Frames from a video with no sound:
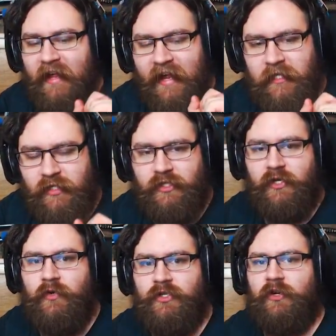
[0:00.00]
it's a
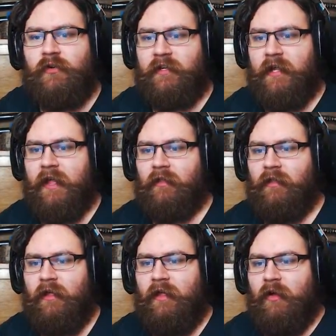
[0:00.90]
2-shot kill
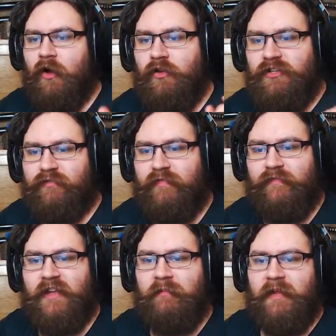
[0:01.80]
under
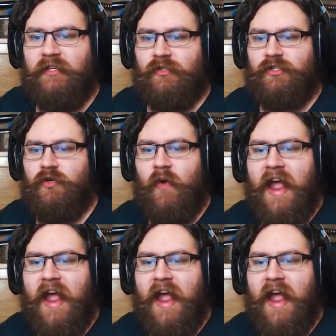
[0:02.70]
15 meters to